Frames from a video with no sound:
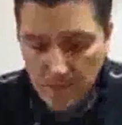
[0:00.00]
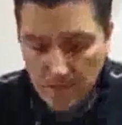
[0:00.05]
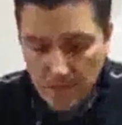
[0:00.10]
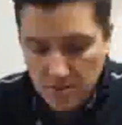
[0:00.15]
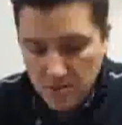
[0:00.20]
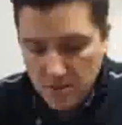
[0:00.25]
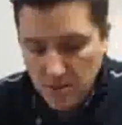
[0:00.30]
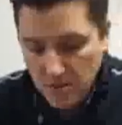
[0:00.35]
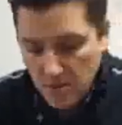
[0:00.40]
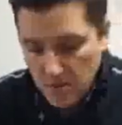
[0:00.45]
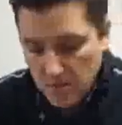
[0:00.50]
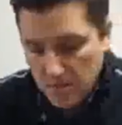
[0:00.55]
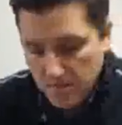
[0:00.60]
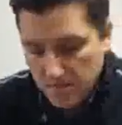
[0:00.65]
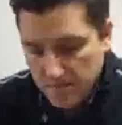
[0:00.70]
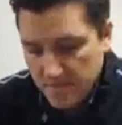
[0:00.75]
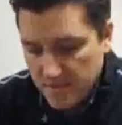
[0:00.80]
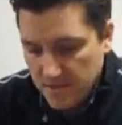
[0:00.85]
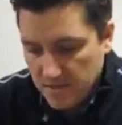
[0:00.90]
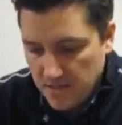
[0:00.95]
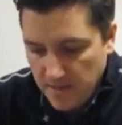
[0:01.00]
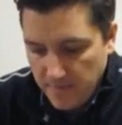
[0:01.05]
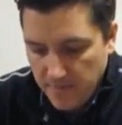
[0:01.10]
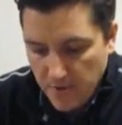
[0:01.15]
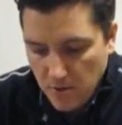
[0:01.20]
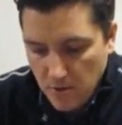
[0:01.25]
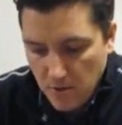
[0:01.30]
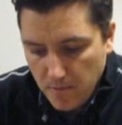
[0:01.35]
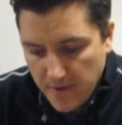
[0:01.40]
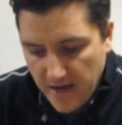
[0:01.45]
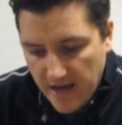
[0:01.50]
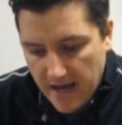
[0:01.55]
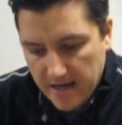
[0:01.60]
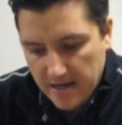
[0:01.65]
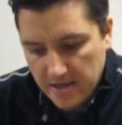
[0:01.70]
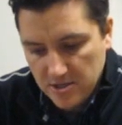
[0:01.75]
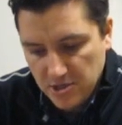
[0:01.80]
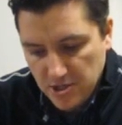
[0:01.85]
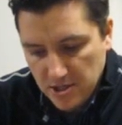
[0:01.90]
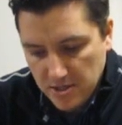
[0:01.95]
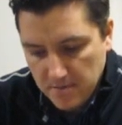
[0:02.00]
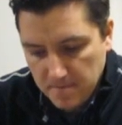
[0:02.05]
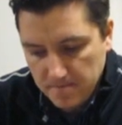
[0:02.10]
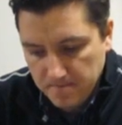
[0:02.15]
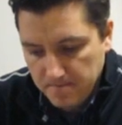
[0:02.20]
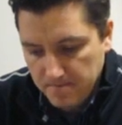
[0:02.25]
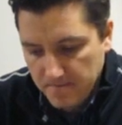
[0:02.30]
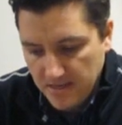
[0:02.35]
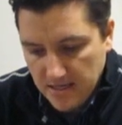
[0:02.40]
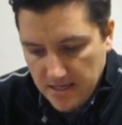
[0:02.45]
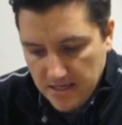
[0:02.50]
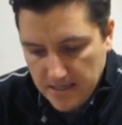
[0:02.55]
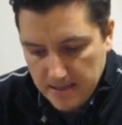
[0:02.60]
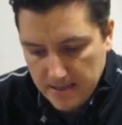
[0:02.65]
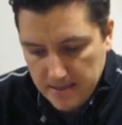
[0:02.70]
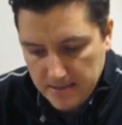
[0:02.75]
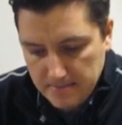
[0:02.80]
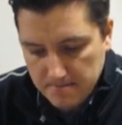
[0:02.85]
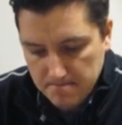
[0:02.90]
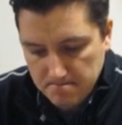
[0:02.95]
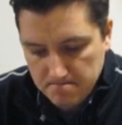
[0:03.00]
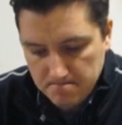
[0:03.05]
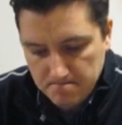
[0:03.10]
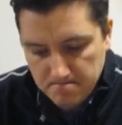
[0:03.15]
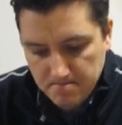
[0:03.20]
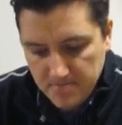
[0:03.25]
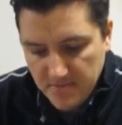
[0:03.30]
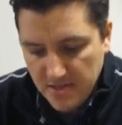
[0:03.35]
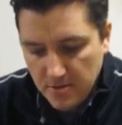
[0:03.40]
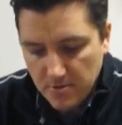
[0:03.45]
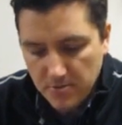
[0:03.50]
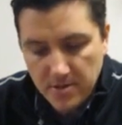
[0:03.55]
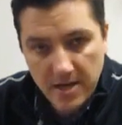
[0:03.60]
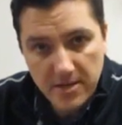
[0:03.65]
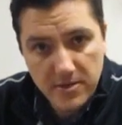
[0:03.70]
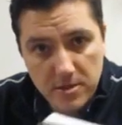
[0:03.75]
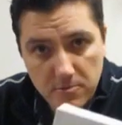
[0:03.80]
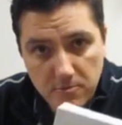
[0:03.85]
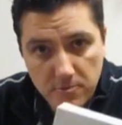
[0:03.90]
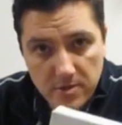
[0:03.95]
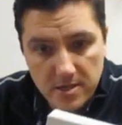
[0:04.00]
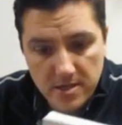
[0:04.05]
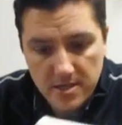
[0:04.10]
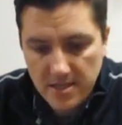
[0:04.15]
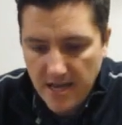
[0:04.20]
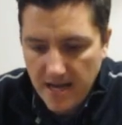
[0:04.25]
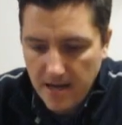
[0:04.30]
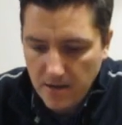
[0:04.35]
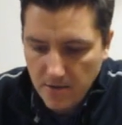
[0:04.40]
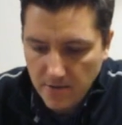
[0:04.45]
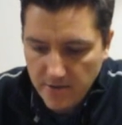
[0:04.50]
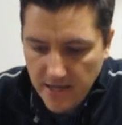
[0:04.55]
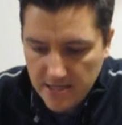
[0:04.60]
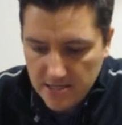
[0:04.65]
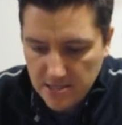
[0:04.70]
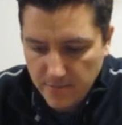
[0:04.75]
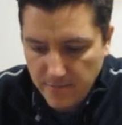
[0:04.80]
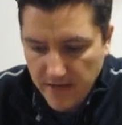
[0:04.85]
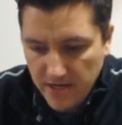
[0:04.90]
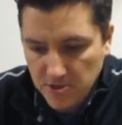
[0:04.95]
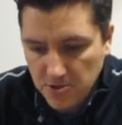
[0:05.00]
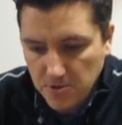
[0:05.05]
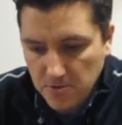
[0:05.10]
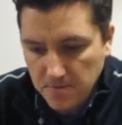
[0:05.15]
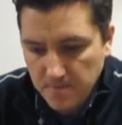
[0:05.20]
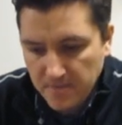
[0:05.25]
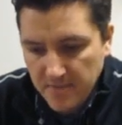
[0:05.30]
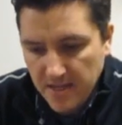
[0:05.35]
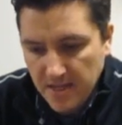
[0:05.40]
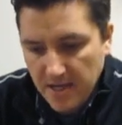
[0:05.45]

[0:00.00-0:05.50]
So, typical packaging, nothing really all that special.